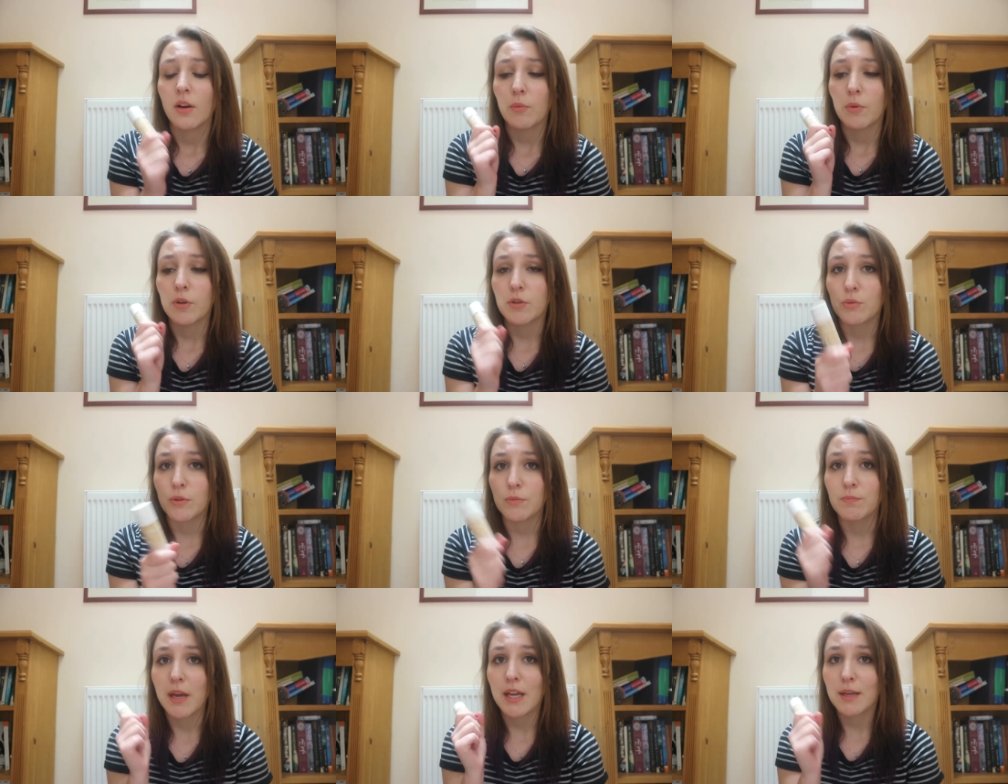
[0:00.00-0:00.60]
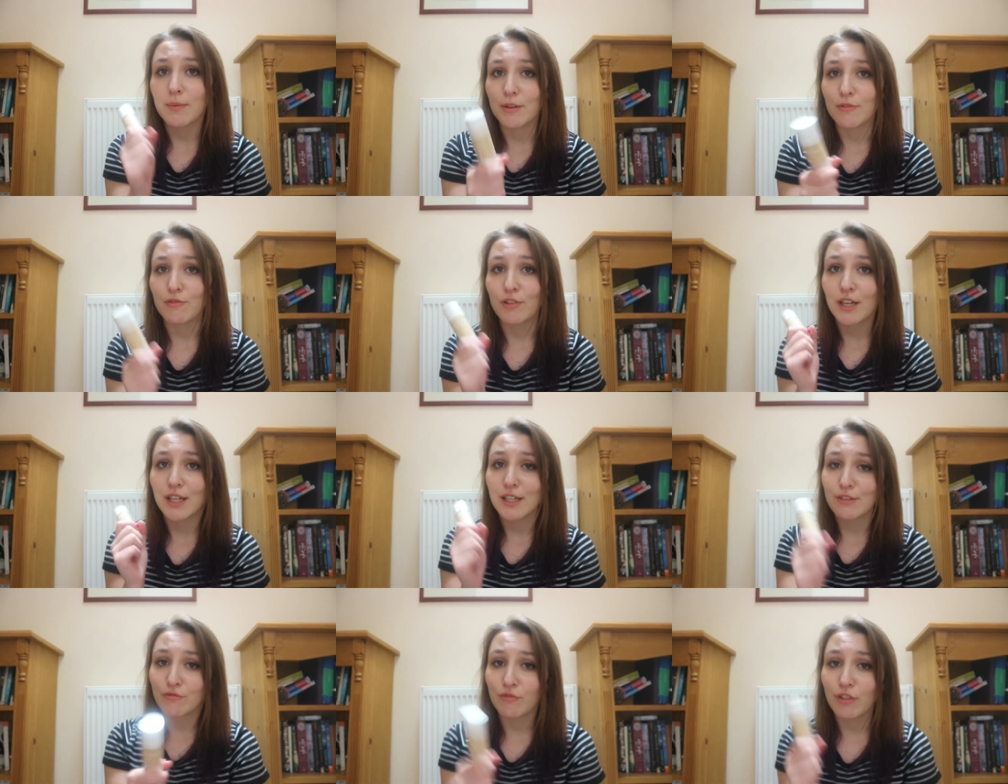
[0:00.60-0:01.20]
which would make me
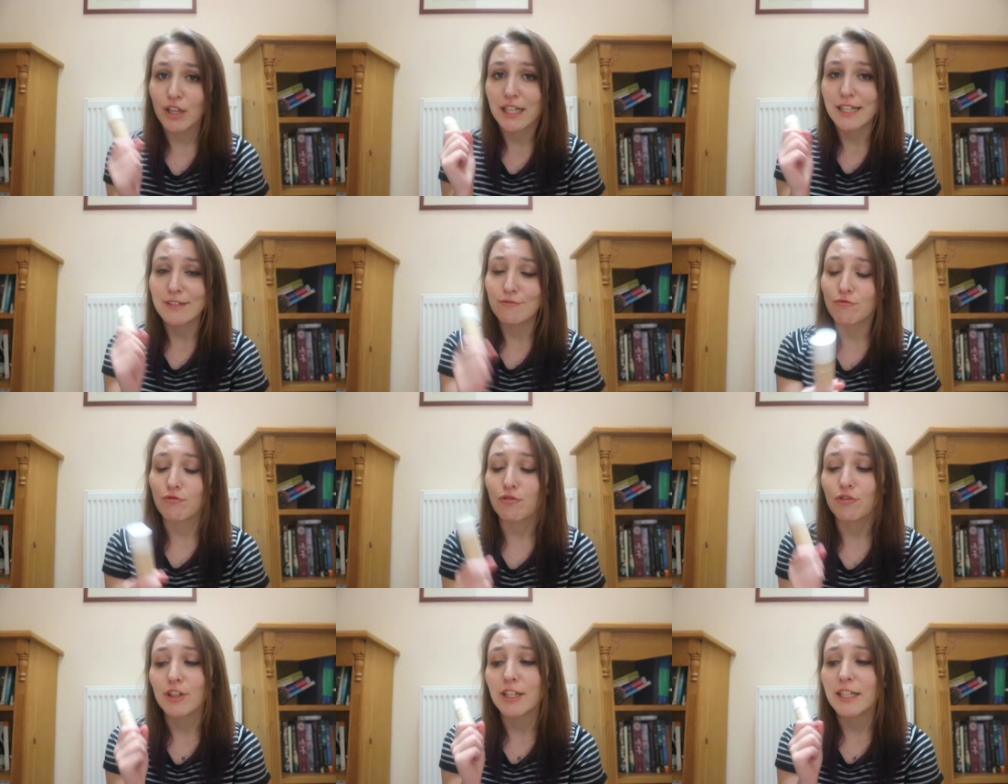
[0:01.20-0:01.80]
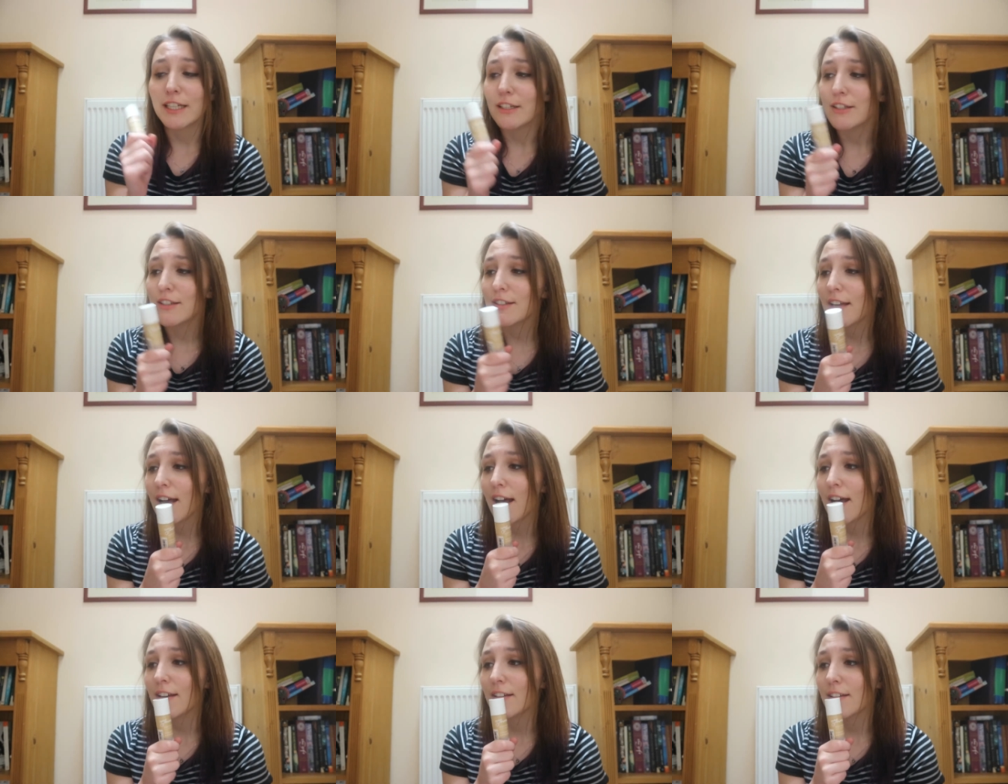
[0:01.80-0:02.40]
really, really, really
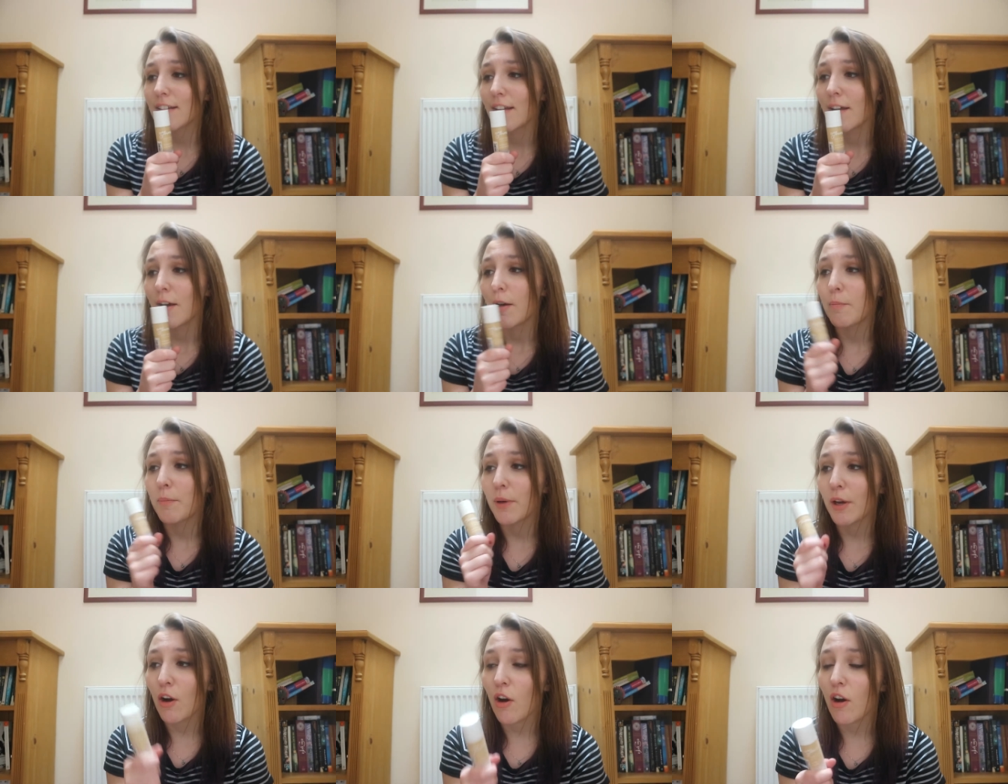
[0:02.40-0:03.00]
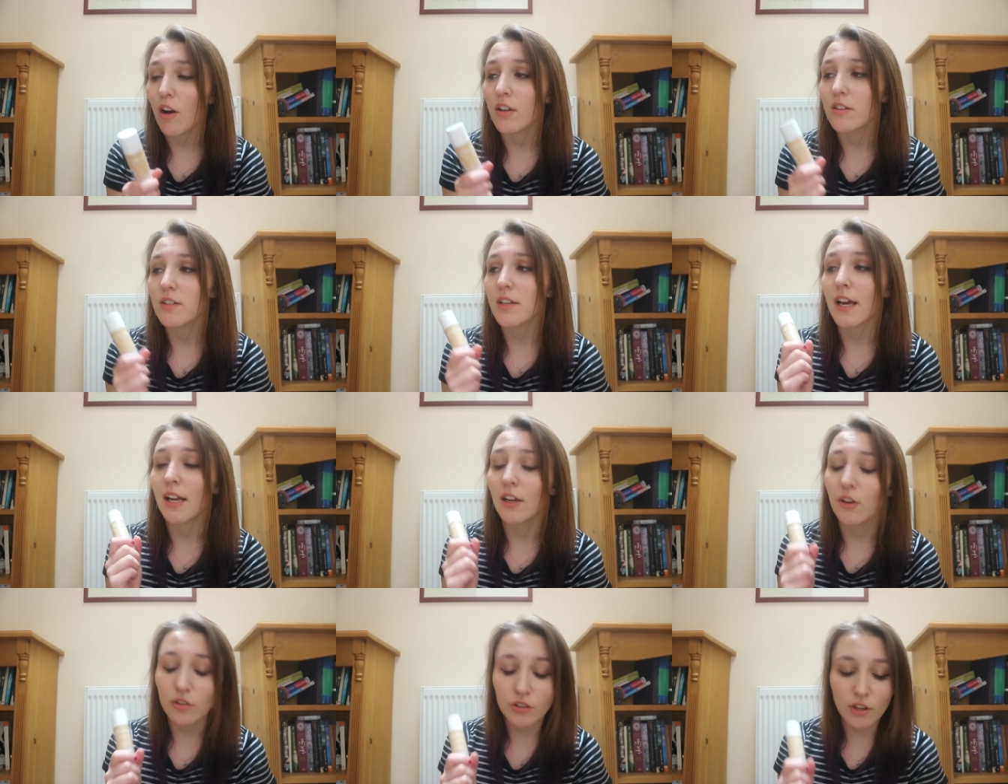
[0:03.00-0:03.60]
sad, because
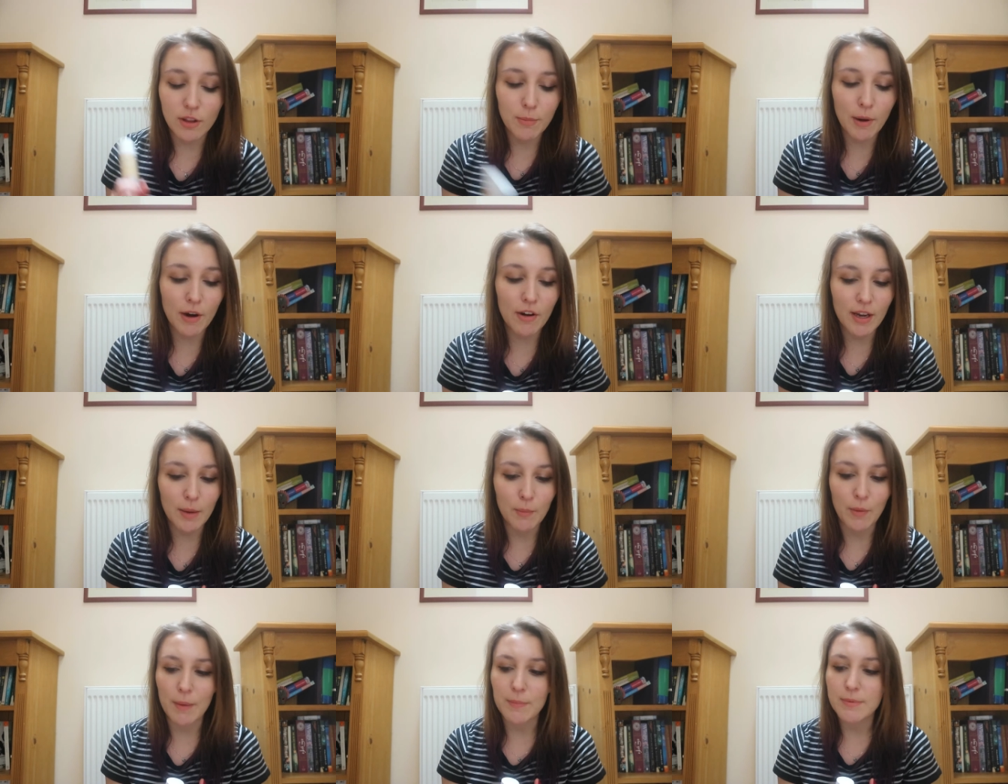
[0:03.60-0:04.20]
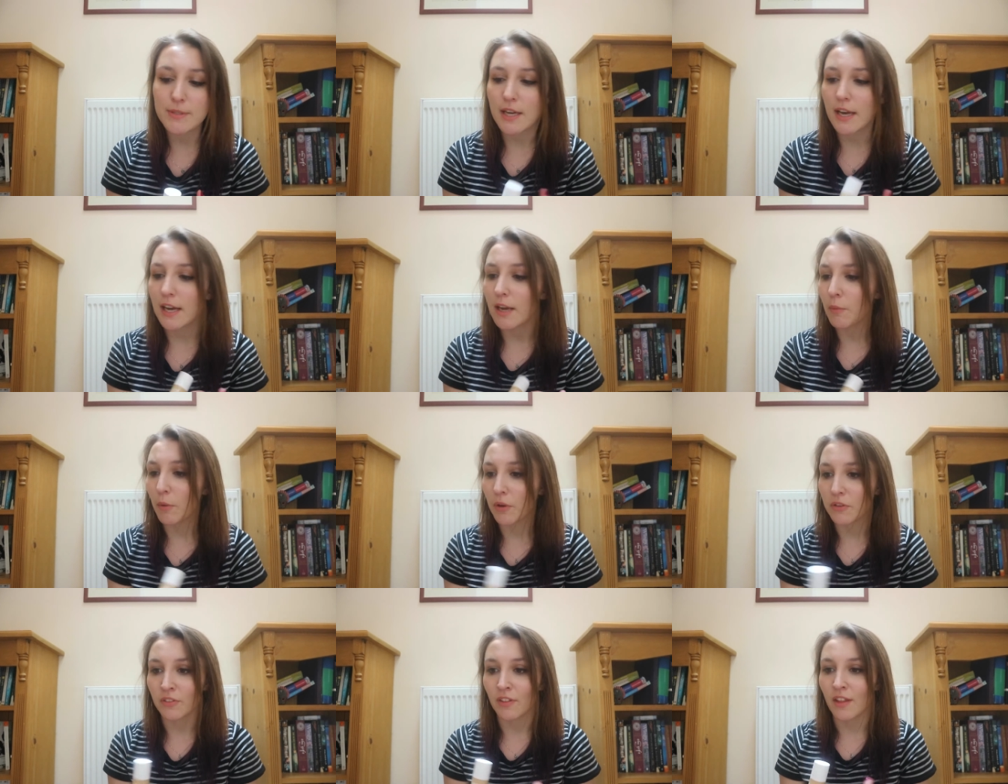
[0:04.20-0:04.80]
I looked on the Barry M website,
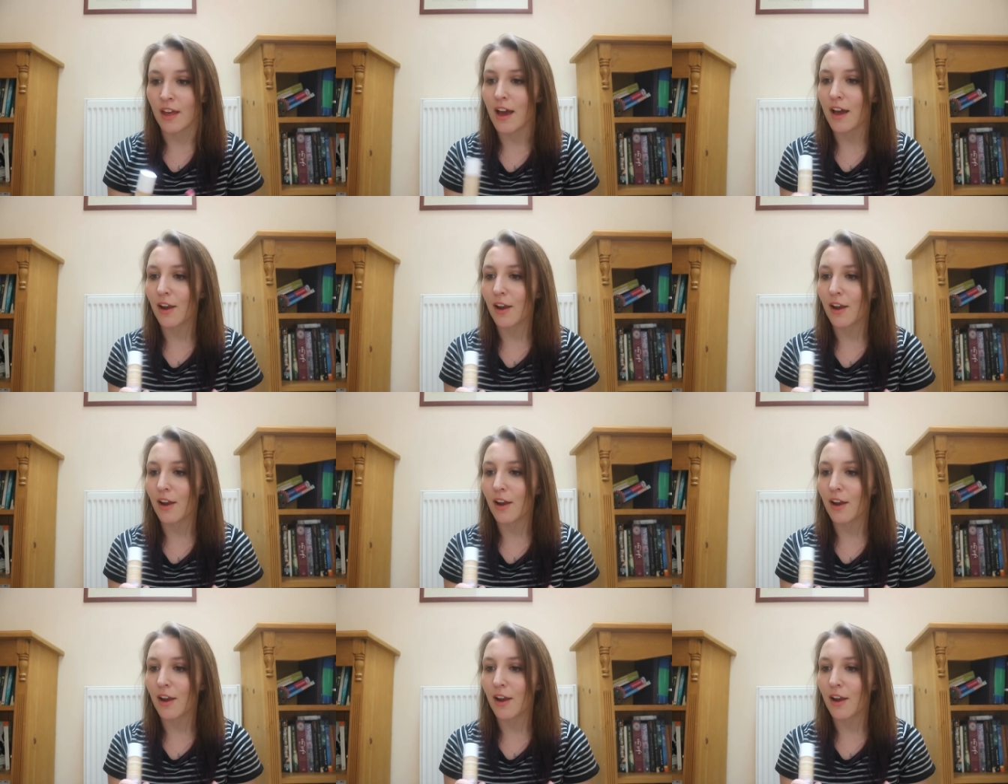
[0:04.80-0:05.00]
it wasn't there.